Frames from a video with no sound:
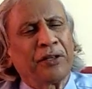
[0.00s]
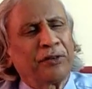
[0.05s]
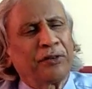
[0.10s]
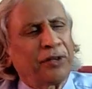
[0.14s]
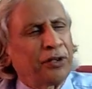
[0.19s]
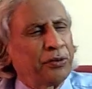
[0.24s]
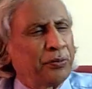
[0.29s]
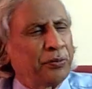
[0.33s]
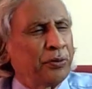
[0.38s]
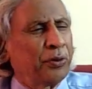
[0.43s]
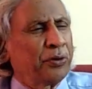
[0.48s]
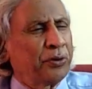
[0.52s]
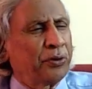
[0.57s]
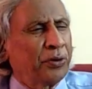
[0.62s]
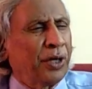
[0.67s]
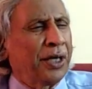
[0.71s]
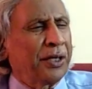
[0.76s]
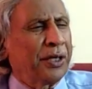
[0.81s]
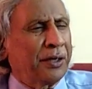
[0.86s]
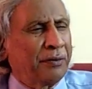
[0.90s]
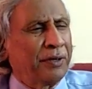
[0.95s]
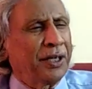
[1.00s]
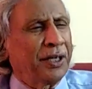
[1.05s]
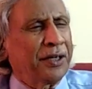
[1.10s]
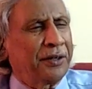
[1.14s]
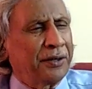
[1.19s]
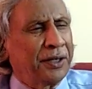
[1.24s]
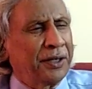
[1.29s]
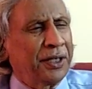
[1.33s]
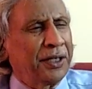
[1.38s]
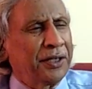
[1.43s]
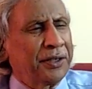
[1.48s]
is exposed to
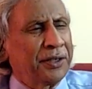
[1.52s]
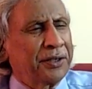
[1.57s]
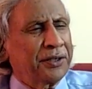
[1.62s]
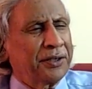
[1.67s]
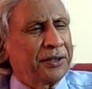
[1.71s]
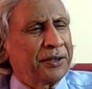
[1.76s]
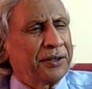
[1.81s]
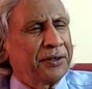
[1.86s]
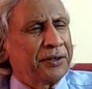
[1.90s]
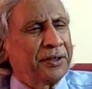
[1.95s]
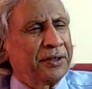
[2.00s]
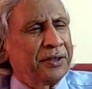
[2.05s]
ultraviolet radiation,